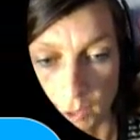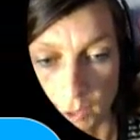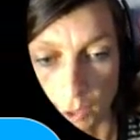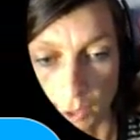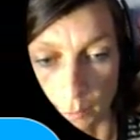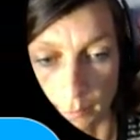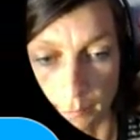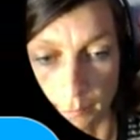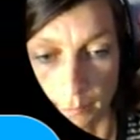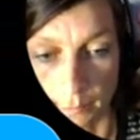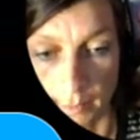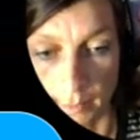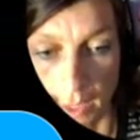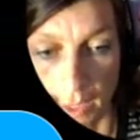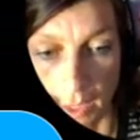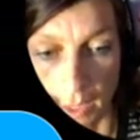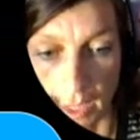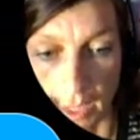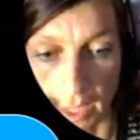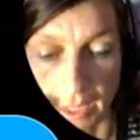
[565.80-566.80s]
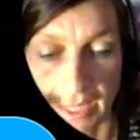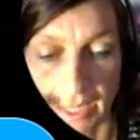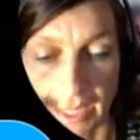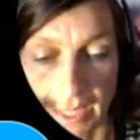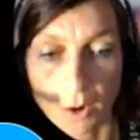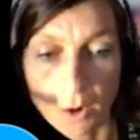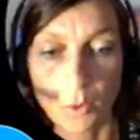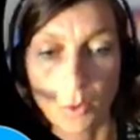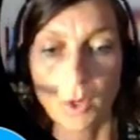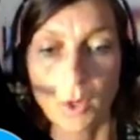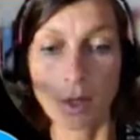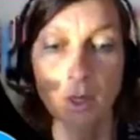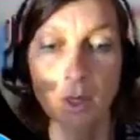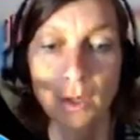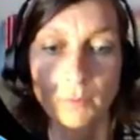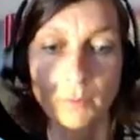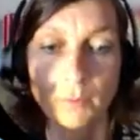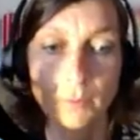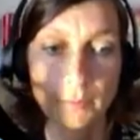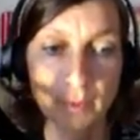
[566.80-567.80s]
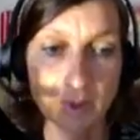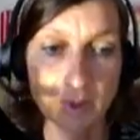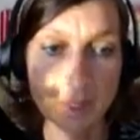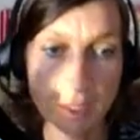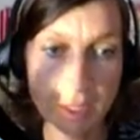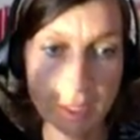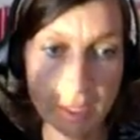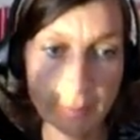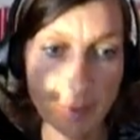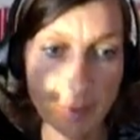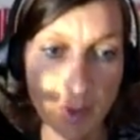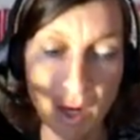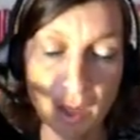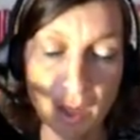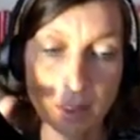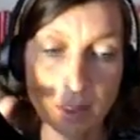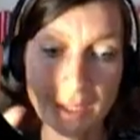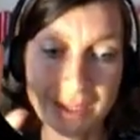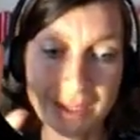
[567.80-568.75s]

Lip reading: so anyhow, with a Nearpod,